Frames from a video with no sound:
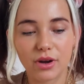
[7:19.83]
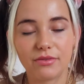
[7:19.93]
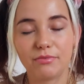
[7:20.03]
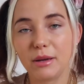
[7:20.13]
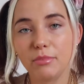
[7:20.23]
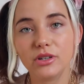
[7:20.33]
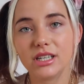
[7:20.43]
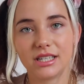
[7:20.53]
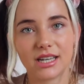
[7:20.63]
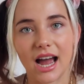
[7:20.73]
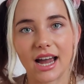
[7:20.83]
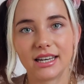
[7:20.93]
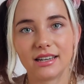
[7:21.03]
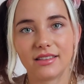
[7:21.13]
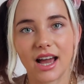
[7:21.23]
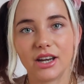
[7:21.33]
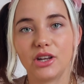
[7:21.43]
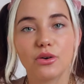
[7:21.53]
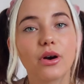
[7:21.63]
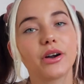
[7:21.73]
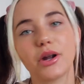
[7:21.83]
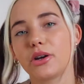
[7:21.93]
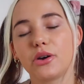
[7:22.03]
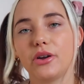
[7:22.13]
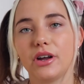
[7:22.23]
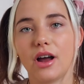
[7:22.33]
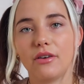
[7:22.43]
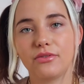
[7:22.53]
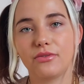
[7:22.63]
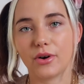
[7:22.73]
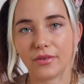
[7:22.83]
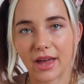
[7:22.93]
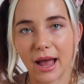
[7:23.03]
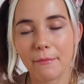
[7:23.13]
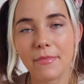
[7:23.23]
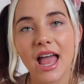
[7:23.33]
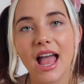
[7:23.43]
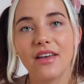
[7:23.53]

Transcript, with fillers: if people decide that you're not good enough for them,